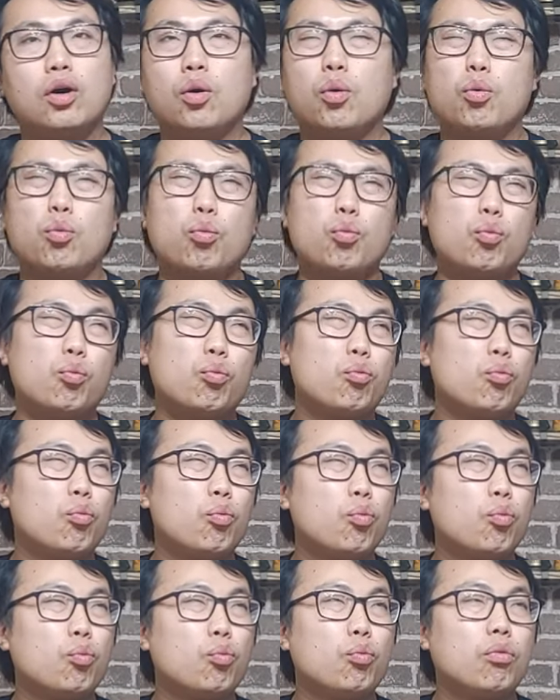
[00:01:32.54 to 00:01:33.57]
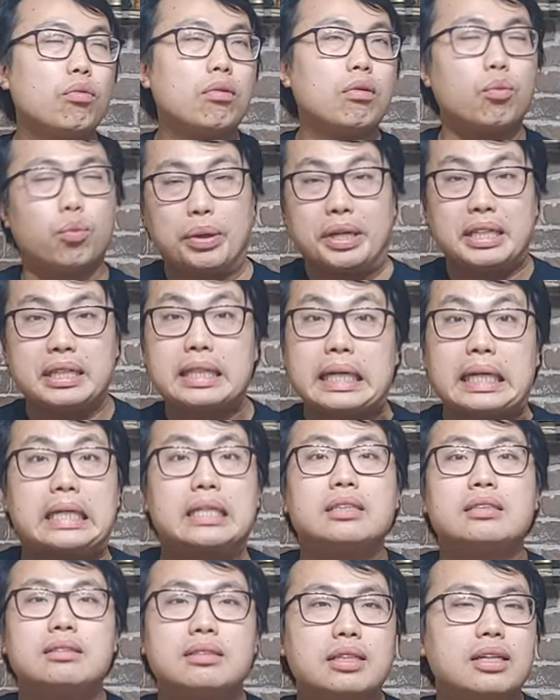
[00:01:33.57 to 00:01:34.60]
oat wheat
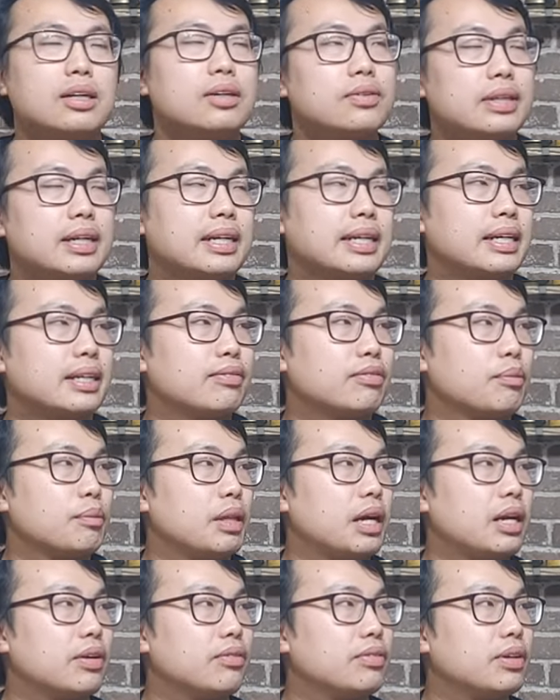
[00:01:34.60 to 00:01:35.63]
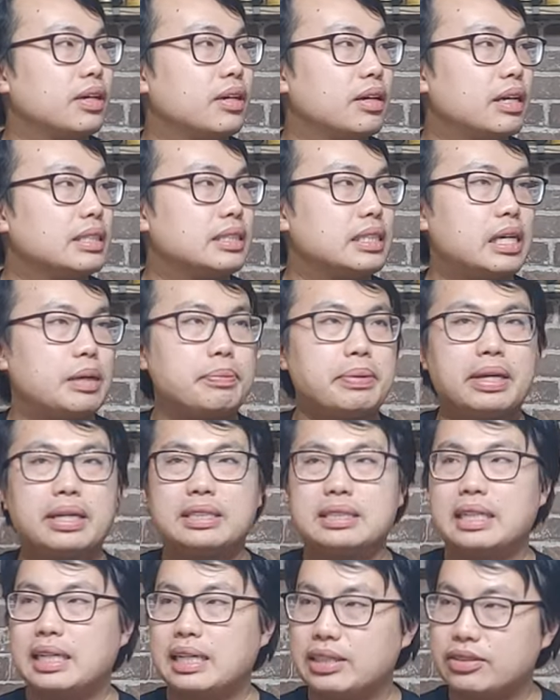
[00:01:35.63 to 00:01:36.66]
thing, you know, that I get from a lot of uh, hazy
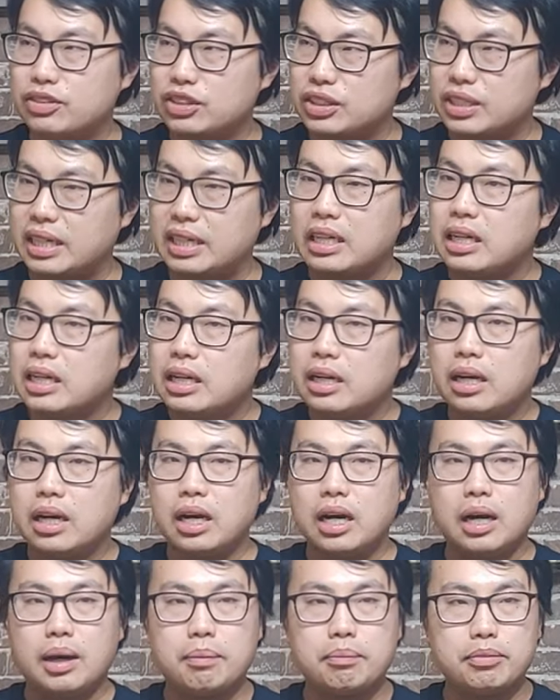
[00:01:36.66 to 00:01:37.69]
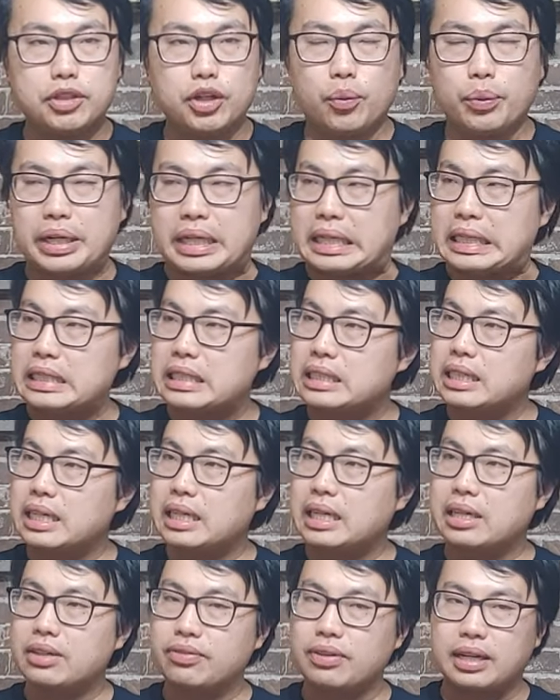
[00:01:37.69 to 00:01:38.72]
IPAs. That kind of just like um, doughiness,
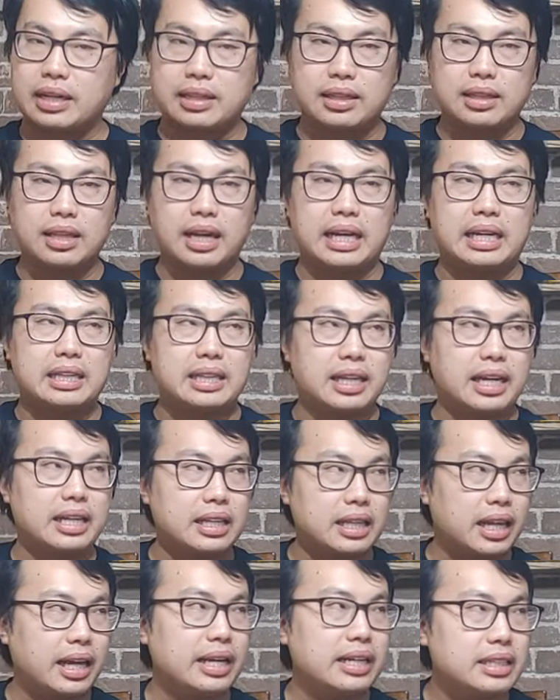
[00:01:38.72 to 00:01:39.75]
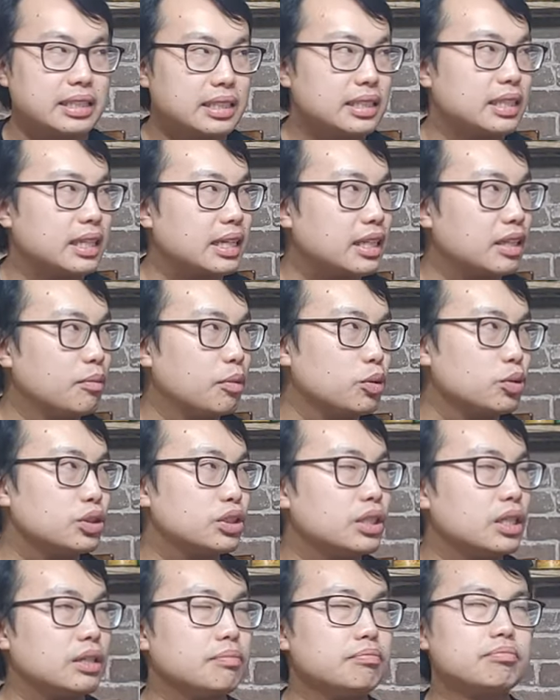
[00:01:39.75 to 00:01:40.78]
that kind of like light, light, light, like the
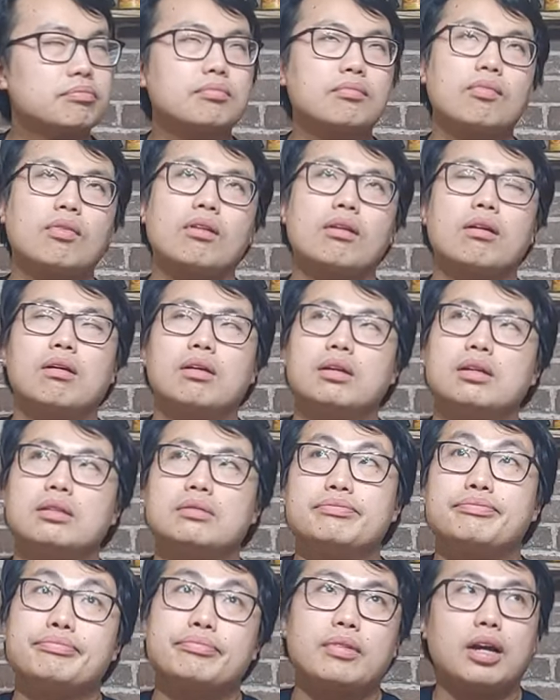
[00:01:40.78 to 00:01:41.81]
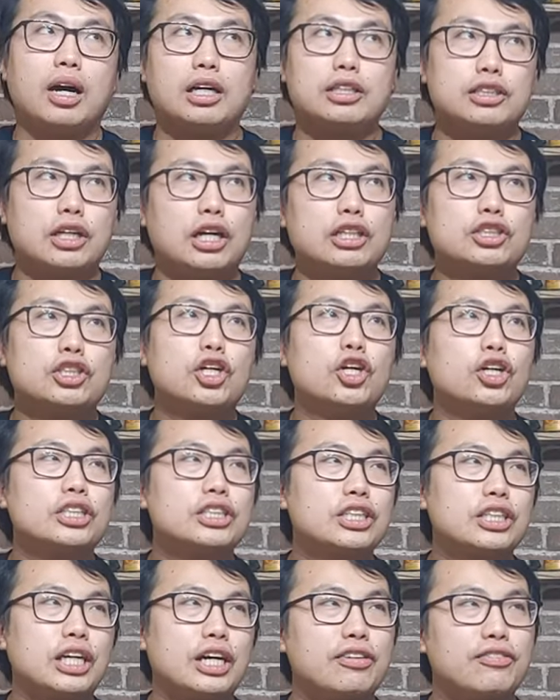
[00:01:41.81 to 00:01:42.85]
most um, un
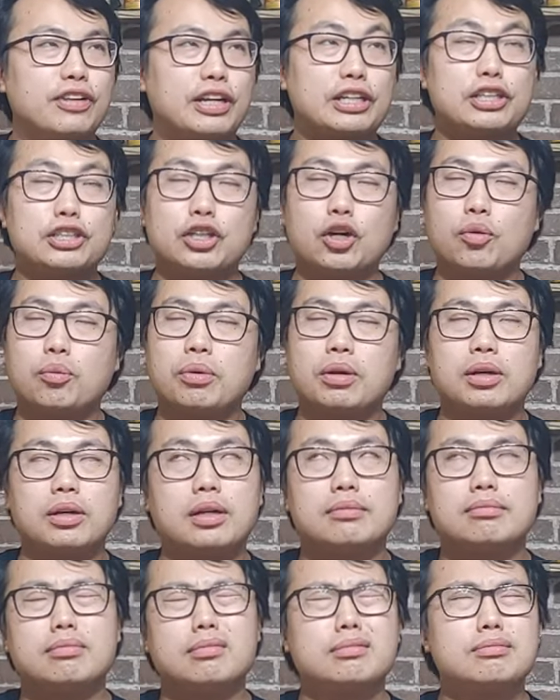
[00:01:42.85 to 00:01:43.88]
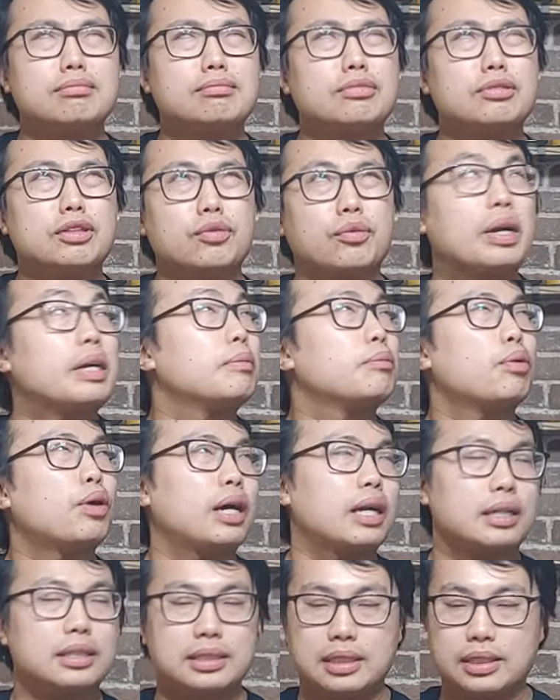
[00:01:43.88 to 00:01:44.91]
uncooked kind of like dough uh, grain
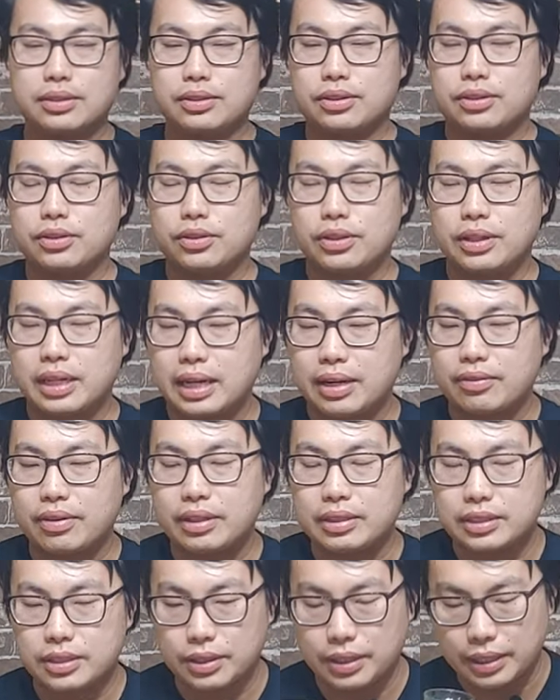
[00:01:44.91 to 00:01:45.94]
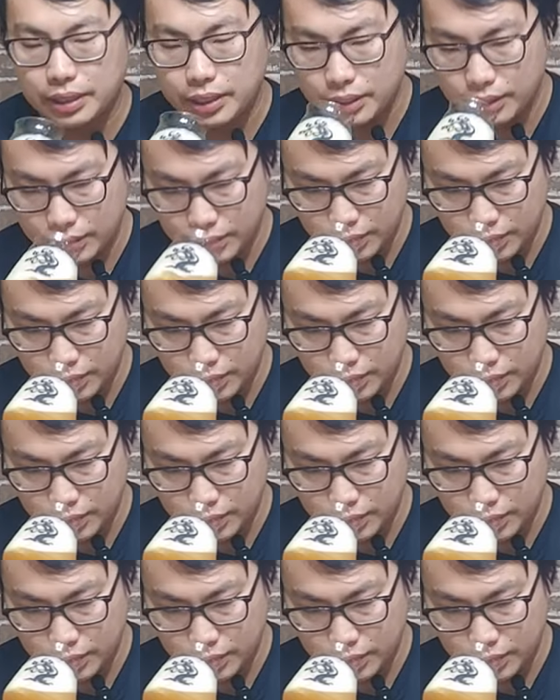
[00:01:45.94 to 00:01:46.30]
products that you're looking at, right? So like,